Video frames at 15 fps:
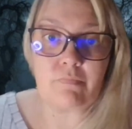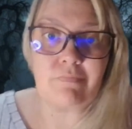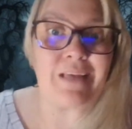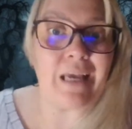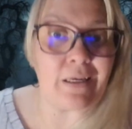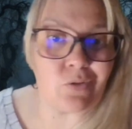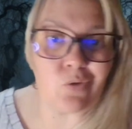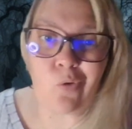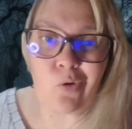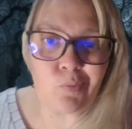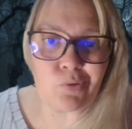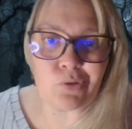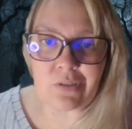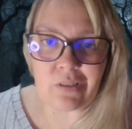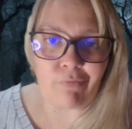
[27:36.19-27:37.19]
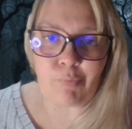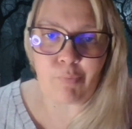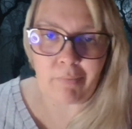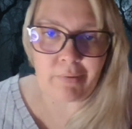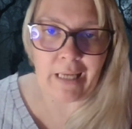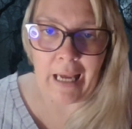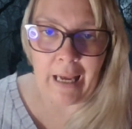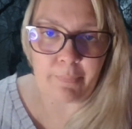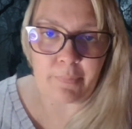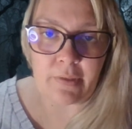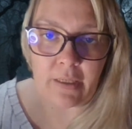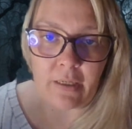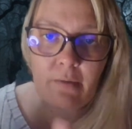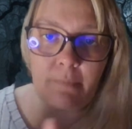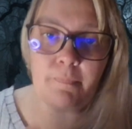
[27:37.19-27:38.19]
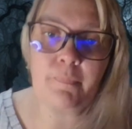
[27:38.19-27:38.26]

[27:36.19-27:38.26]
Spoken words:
yes, horrible stuff probably happened there,